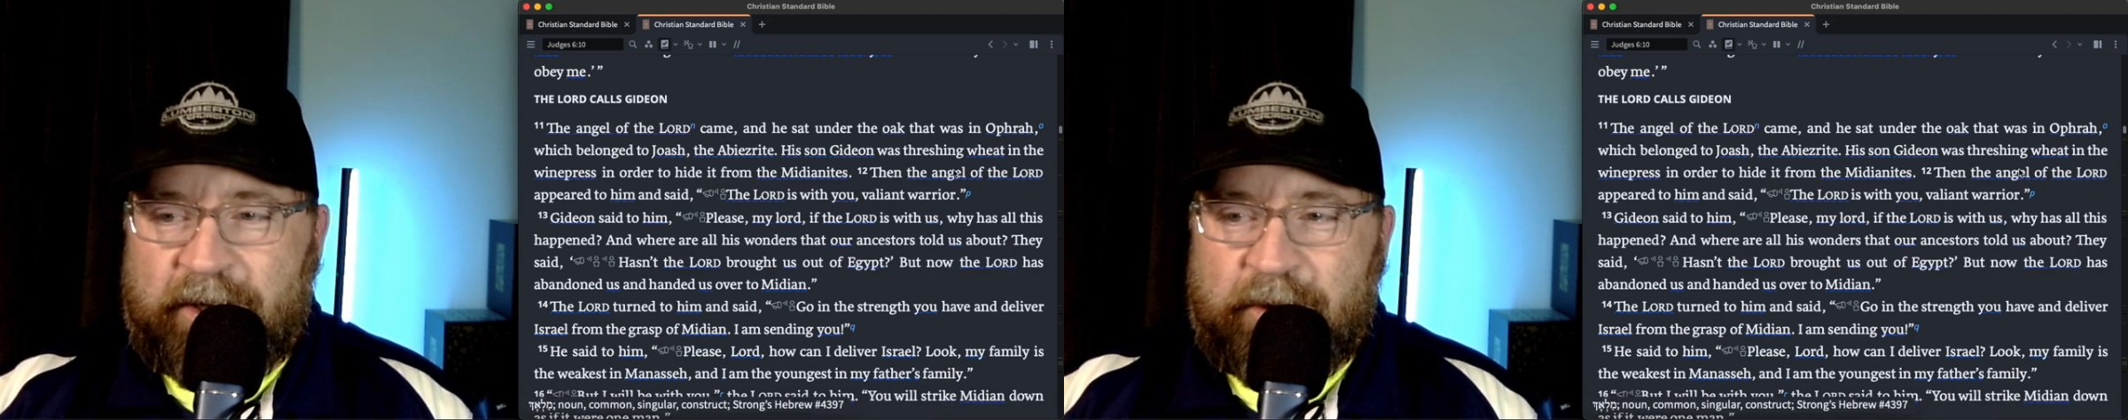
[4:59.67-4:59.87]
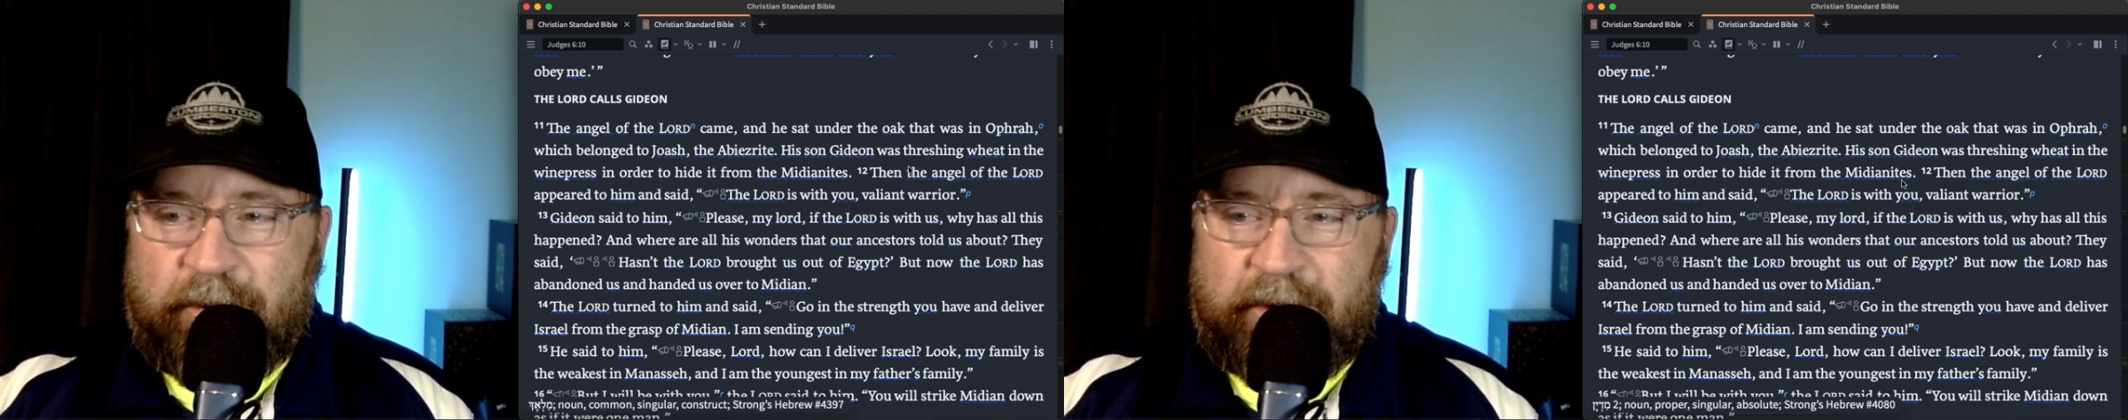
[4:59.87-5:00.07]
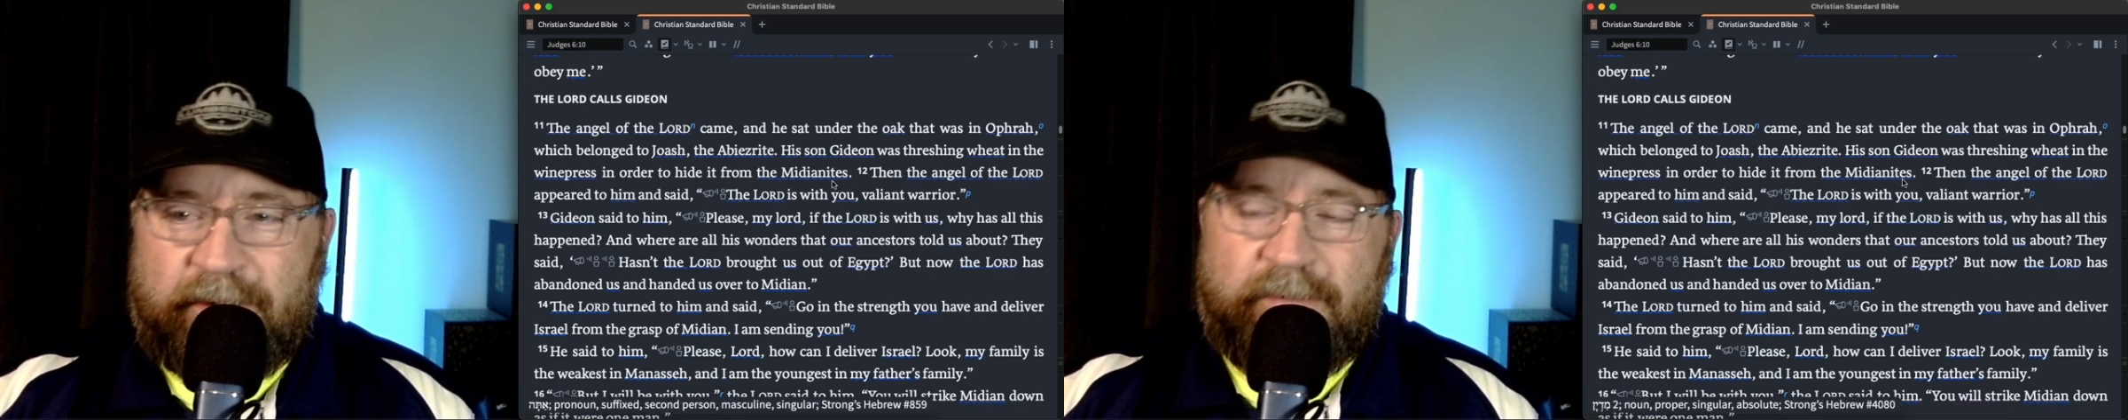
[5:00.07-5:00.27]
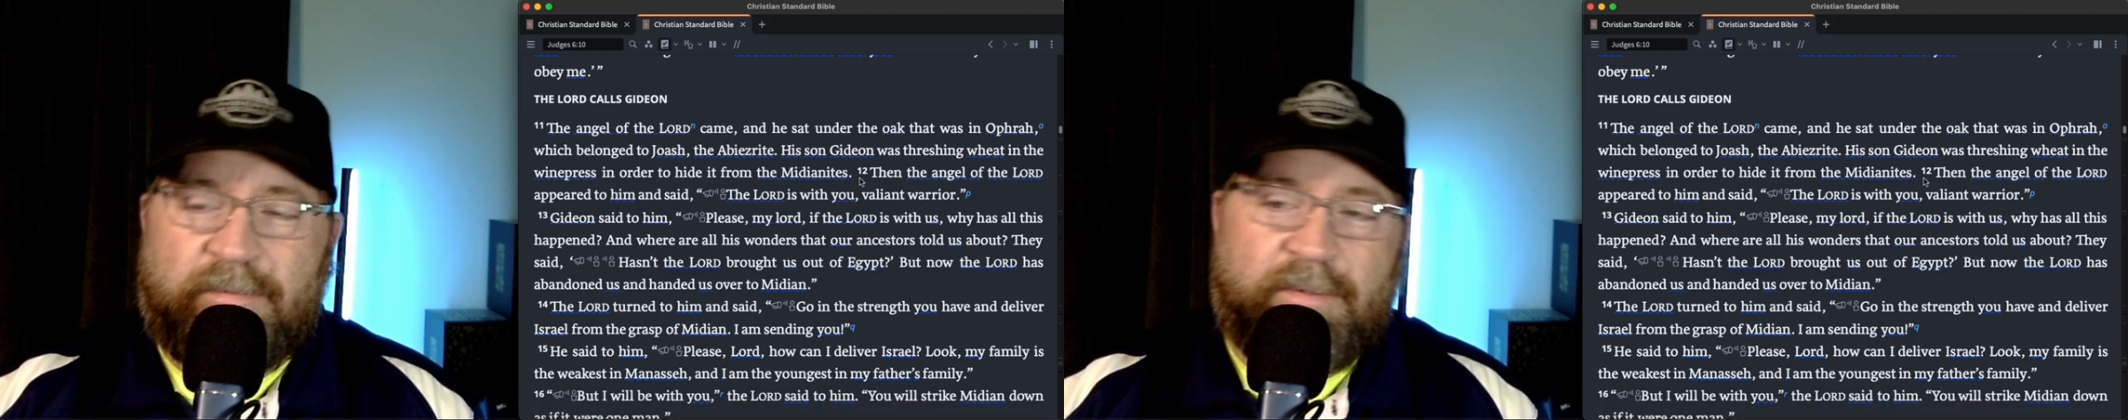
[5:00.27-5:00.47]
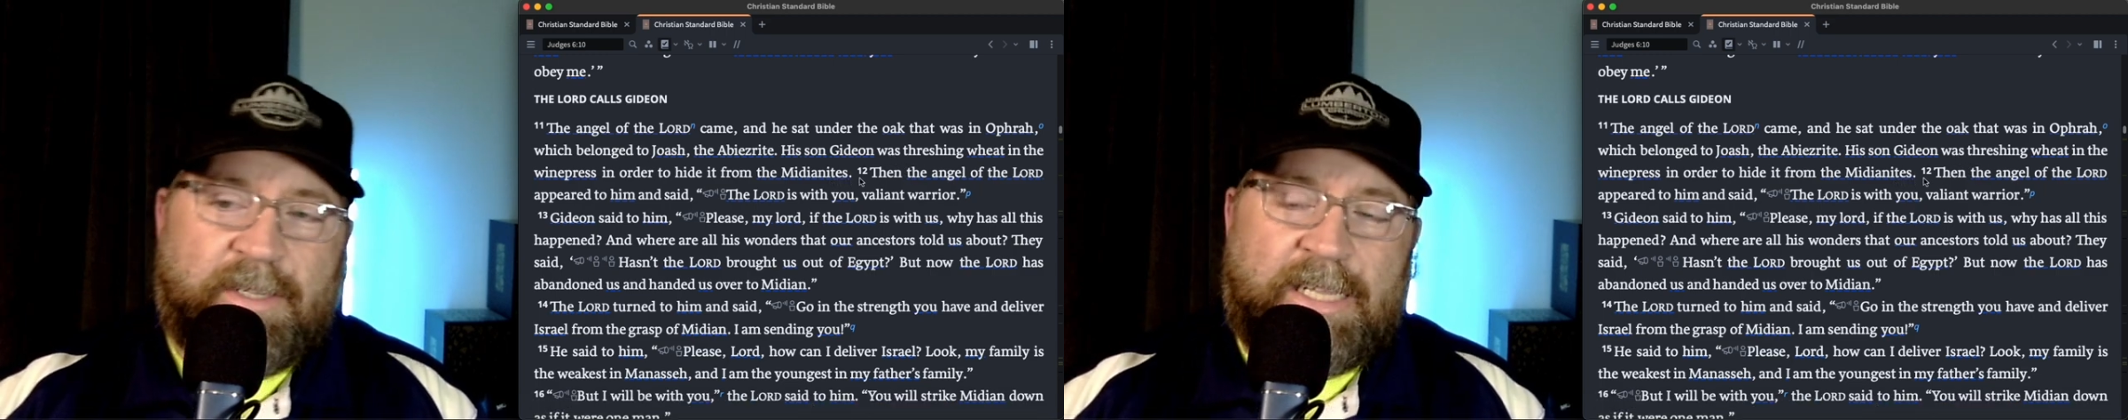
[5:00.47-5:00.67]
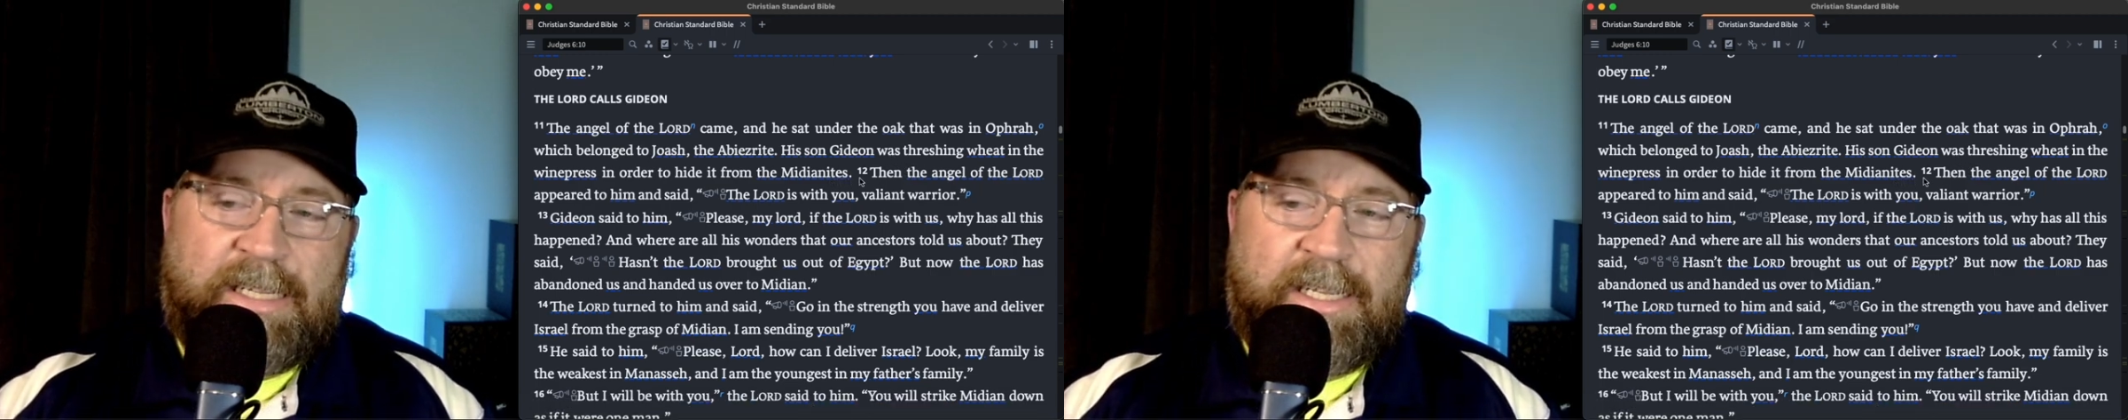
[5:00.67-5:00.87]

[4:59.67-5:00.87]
you know, when it,